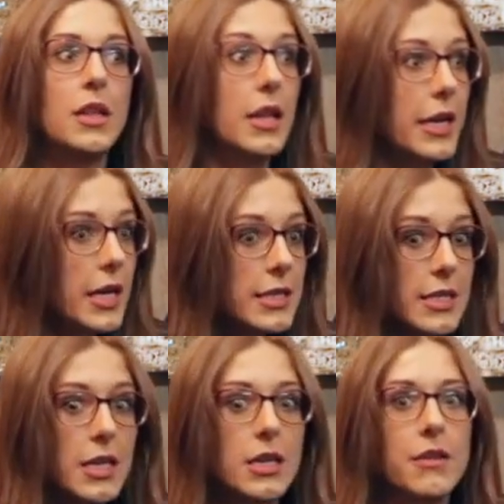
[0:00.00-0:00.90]
Like I
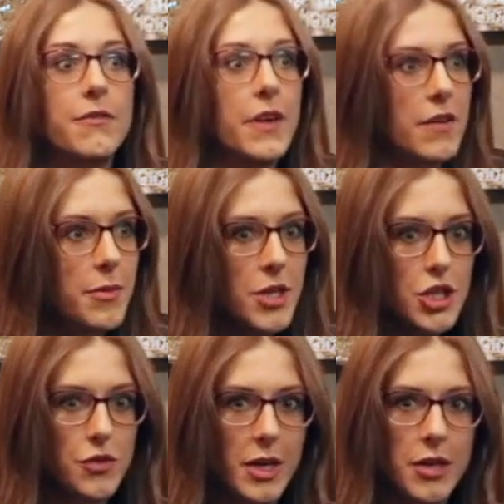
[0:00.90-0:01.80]
said, very
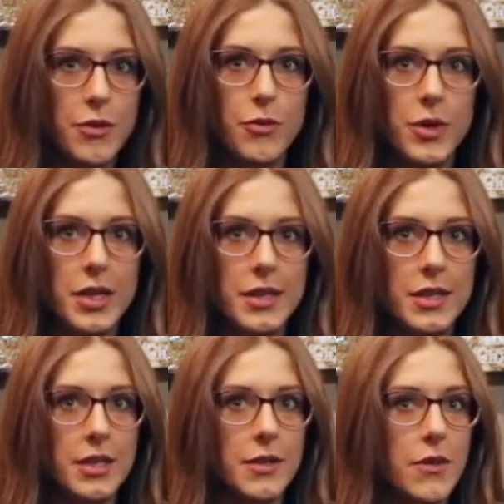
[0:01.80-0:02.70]
much aware of what
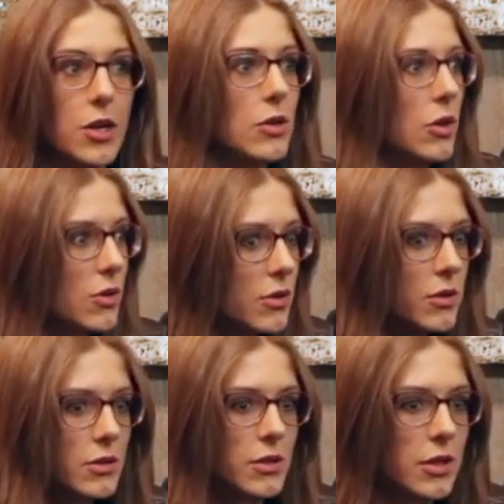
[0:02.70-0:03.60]
our
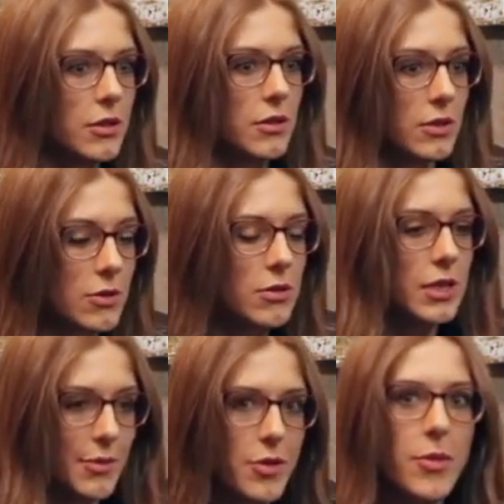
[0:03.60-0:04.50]
local
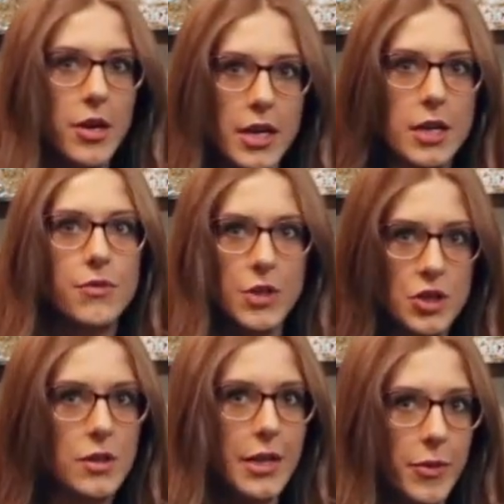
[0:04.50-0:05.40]
labor market,
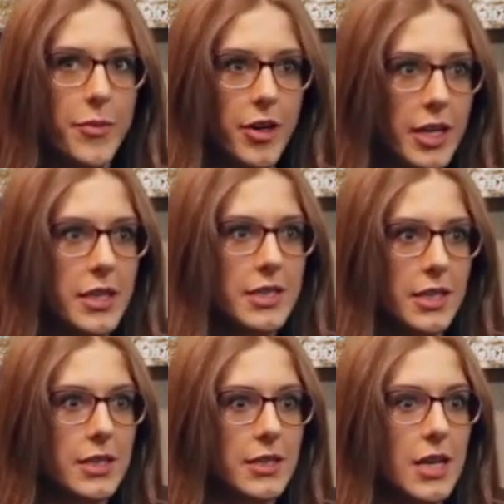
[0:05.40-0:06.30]
regional labor market
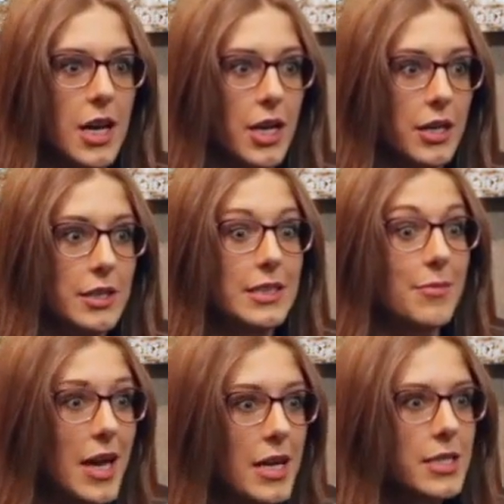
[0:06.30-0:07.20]

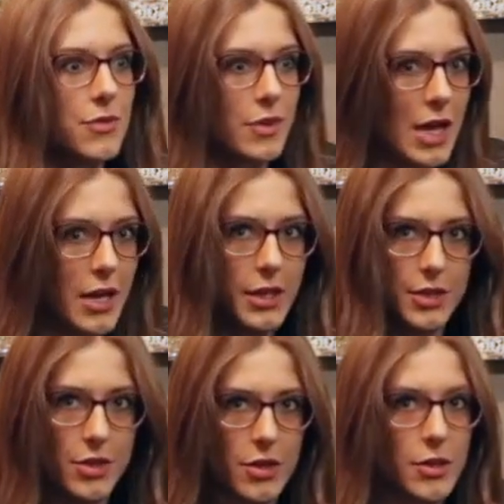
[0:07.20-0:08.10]
demands and
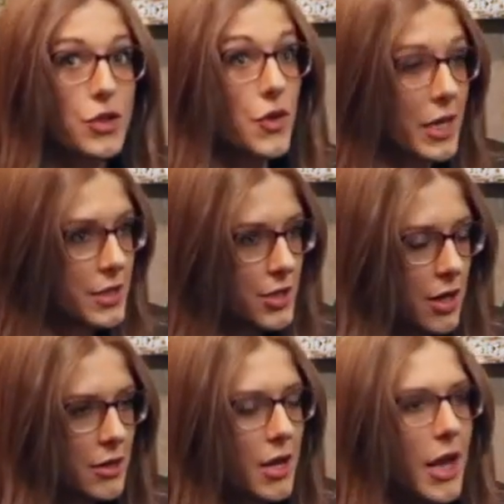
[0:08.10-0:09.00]
realities are and trends
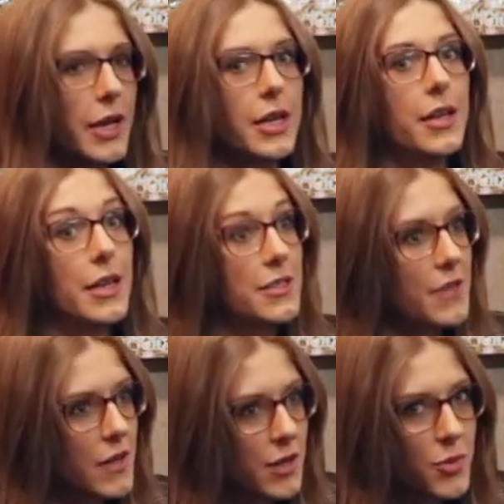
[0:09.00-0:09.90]
are. And I think that's
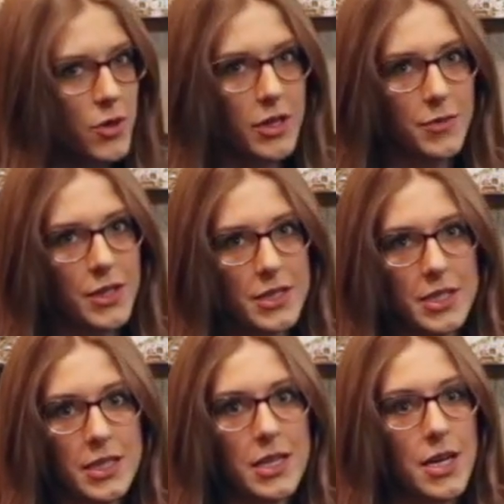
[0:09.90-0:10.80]
very important when it's
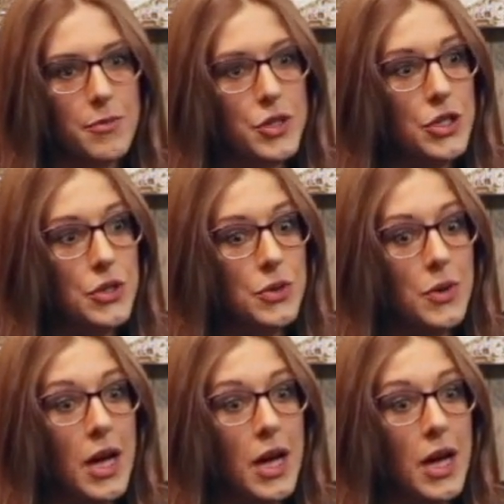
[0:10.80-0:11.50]
going to come to